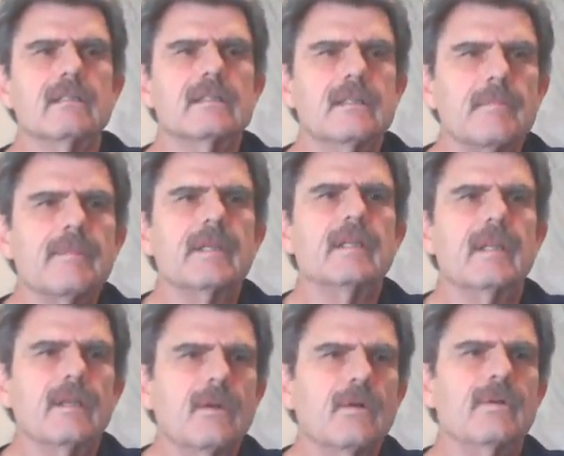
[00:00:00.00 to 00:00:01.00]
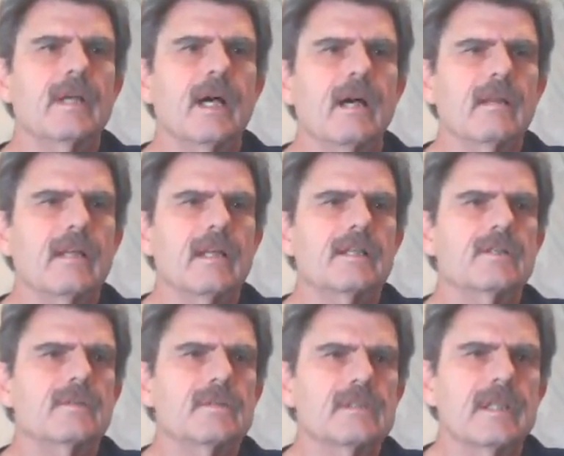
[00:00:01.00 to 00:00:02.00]
something that no doubt led
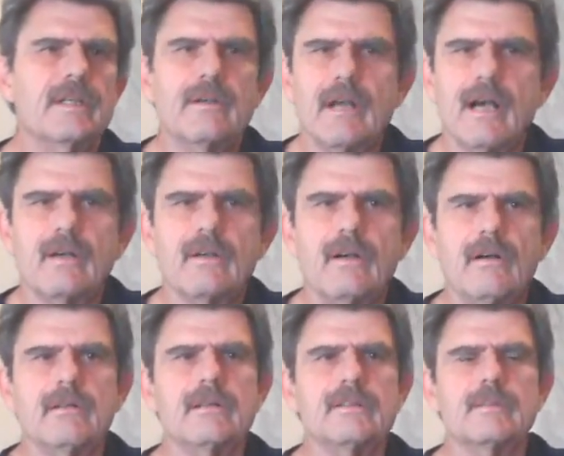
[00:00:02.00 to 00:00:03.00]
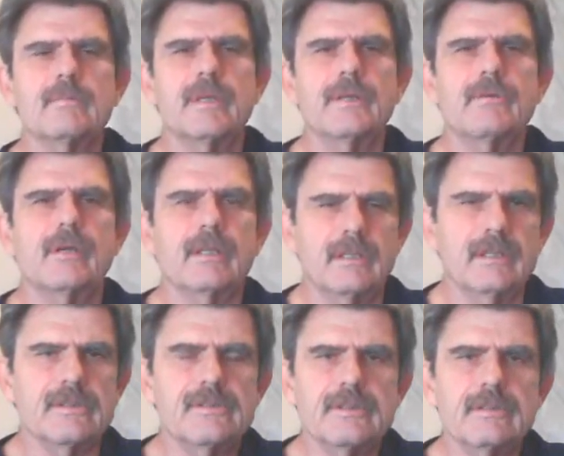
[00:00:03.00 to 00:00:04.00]
to his later alcoholism and drug
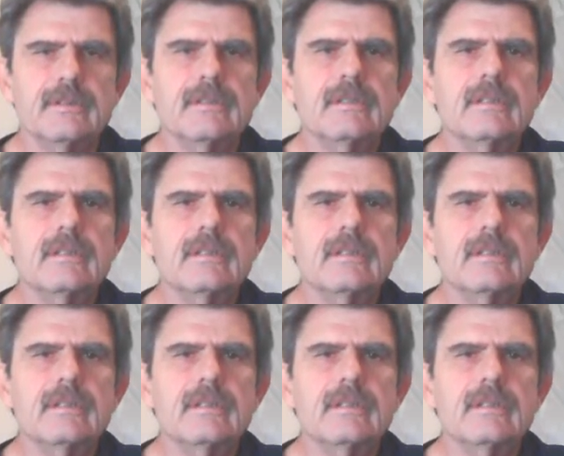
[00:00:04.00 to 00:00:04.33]
addiction.